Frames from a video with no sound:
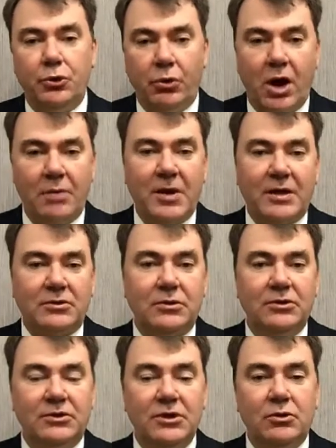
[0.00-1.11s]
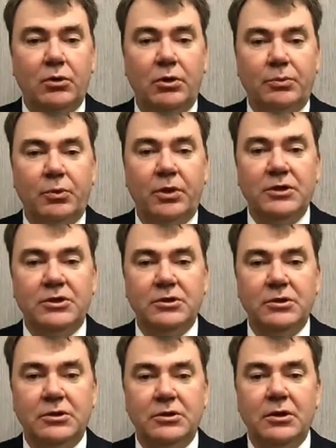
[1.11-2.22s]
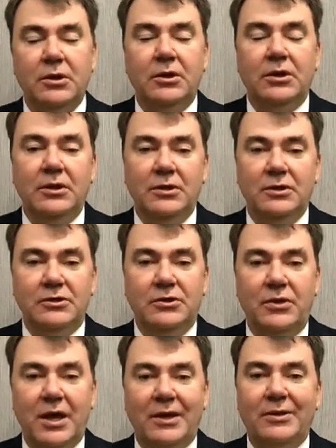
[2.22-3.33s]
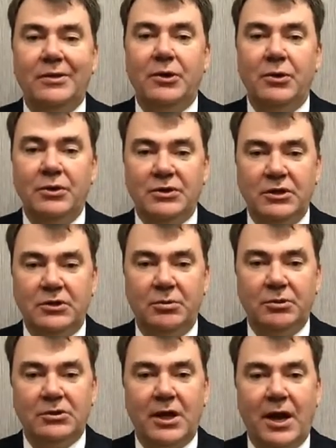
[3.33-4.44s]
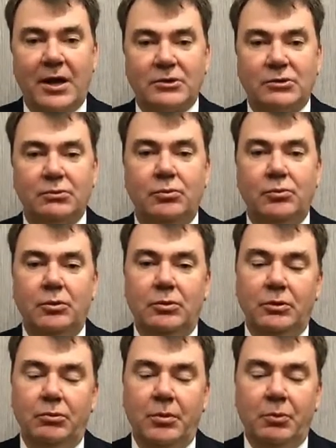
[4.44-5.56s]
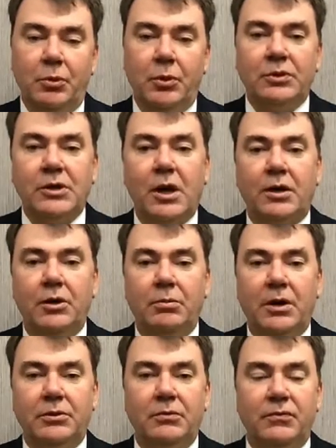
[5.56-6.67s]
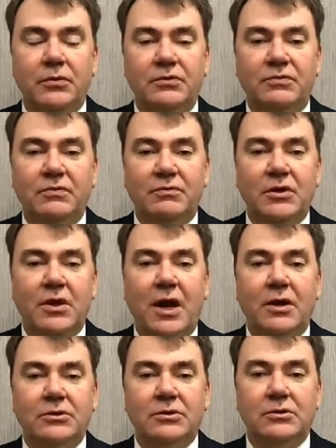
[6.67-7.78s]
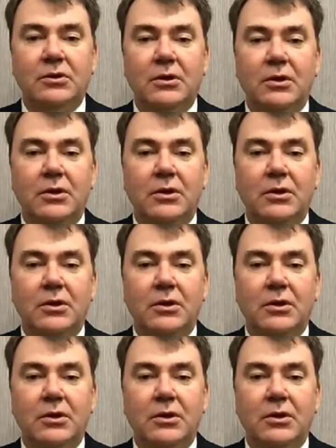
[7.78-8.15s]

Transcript: drawback to the C corporation is that there is a double tax. You remember we were talking about the first $50,000